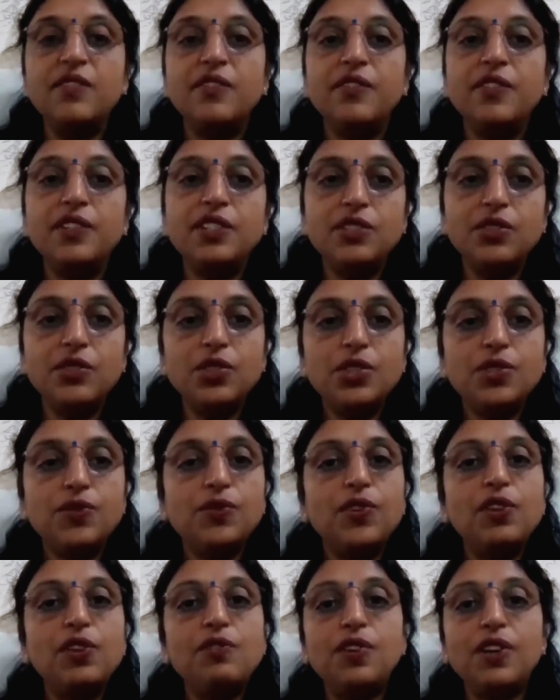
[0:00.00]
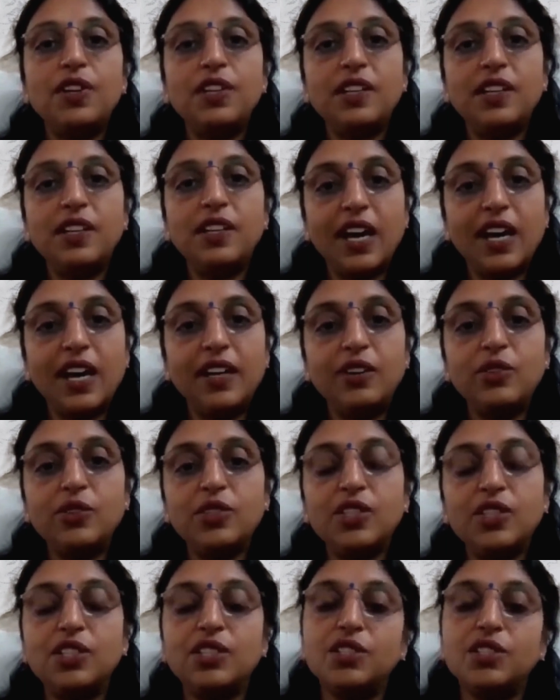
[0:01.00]
which is useful for the
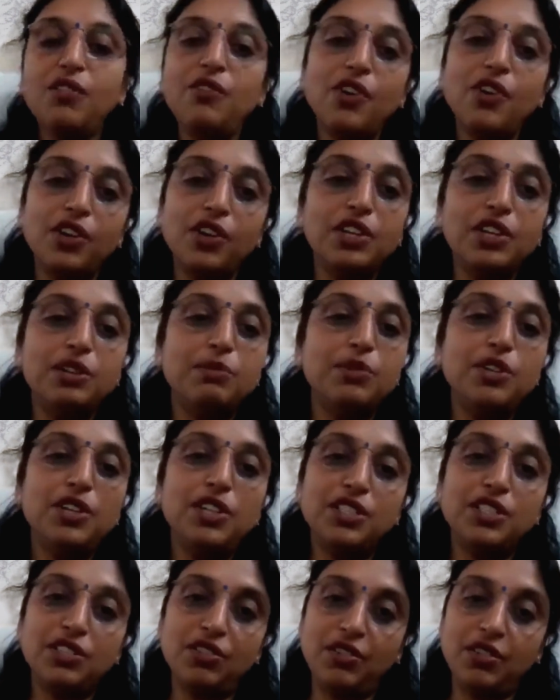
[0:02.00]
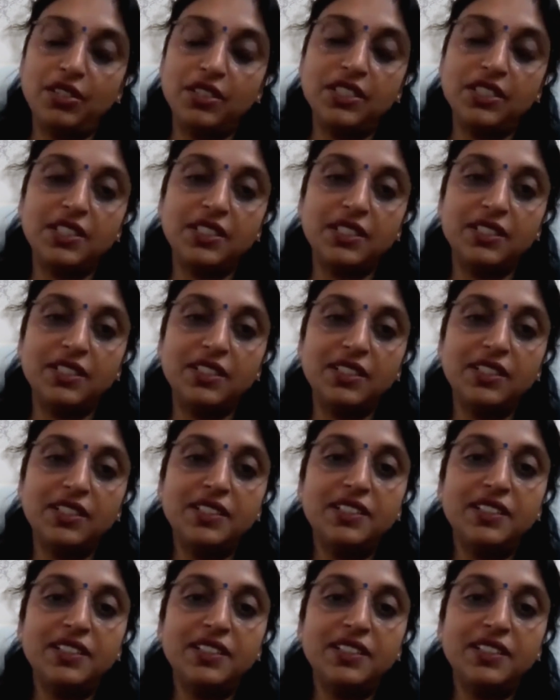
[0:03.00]
diagnosis of autoimmune disorders.